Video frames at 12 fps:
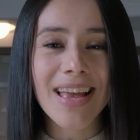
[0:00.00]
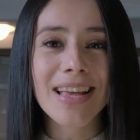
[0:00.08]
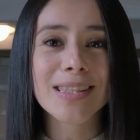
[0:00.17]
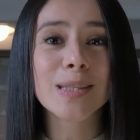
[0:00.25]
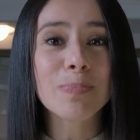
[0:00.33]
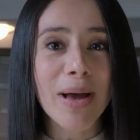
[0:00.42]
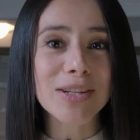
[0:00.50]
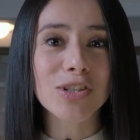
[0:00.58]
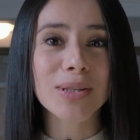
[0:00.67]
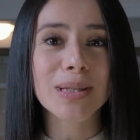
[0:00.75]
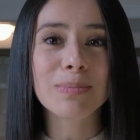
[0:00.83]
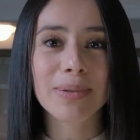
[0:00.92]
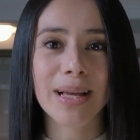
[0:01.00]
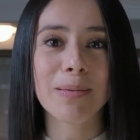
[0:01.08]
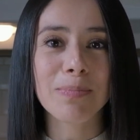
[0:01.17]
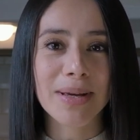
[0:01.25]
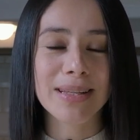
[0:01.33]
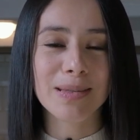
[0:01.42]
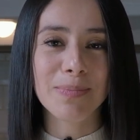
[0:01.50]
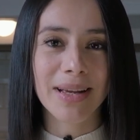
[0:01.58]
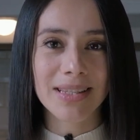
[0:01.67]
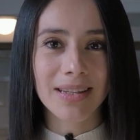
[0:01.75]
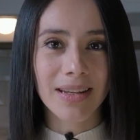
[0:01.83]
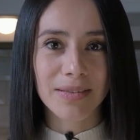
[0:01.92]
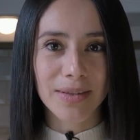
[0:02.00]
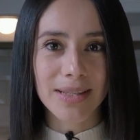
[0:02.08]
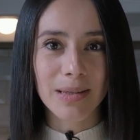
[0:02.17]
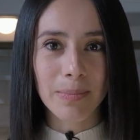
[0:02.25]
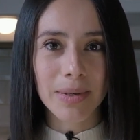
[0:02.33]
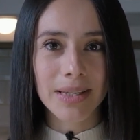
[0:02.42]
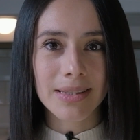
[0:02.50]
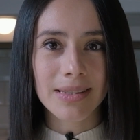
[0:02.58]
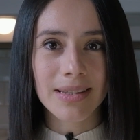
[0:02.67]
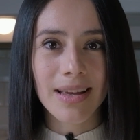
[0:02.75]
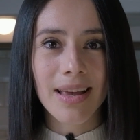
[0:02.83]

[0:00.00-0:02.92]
especially plant-based Mexican recipes.